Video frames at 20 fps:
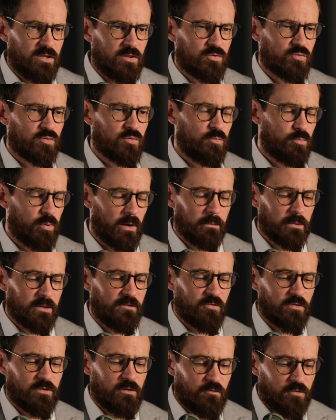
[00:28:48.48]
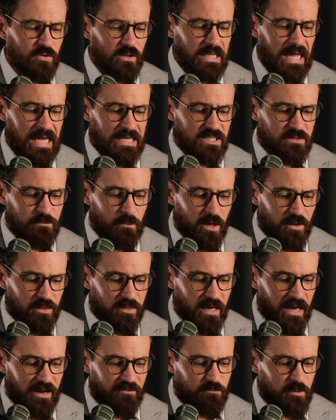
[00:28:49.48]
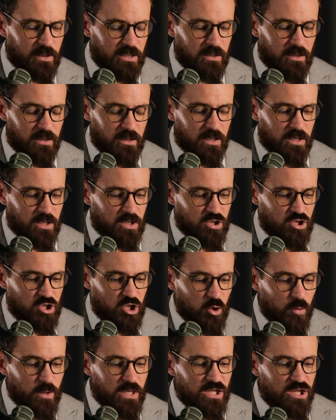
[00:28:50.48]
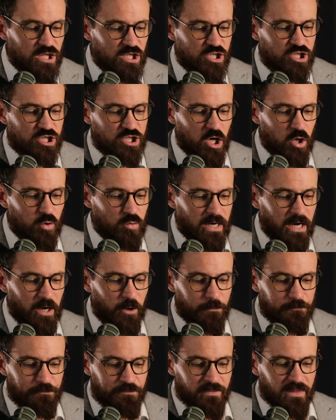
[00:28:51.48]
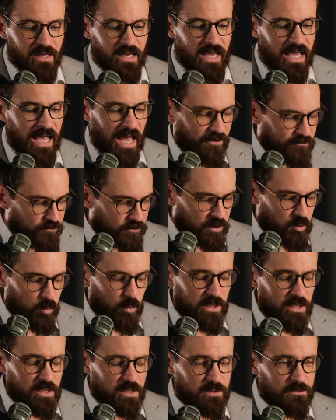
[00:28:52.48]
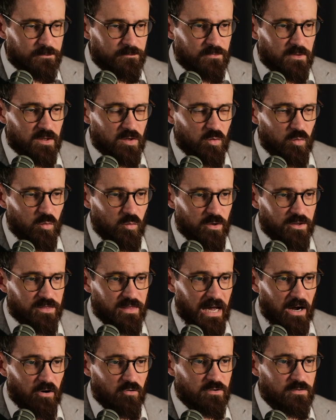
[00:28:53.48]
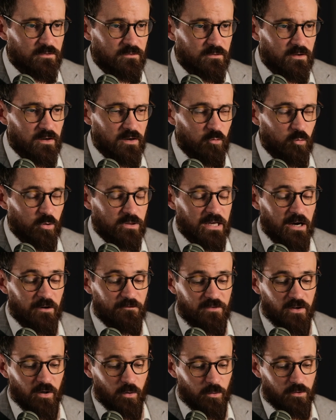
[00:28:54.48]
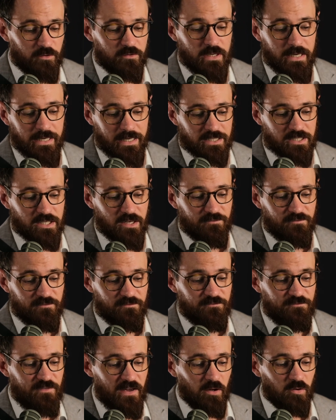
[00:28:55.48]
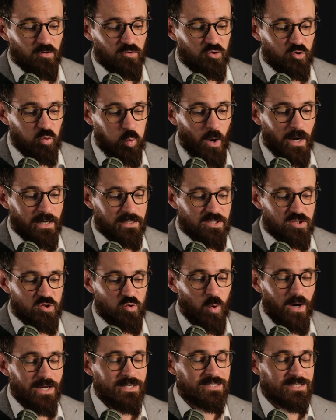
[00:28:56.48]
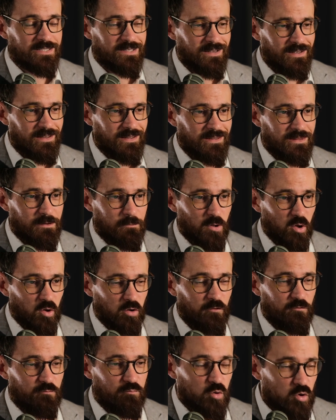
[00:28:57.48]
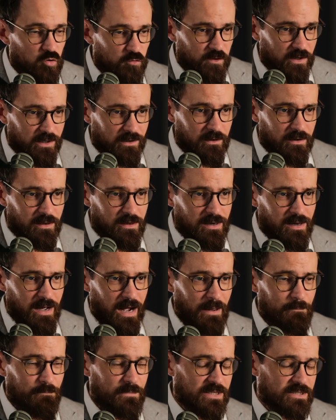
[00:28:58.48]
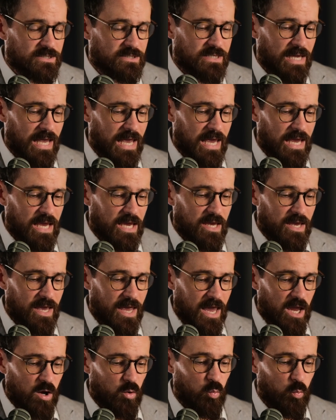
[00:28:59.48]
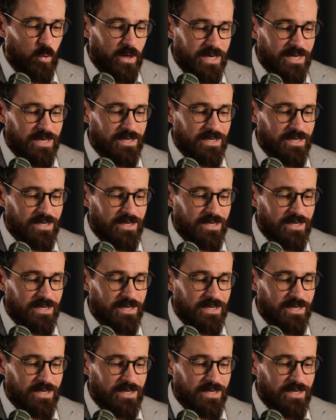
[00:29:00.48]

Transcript: through, probably for the last month. I've been doing this show now every week without fail. I guess I've failed twice. Twice in the middle of moving, I missed a week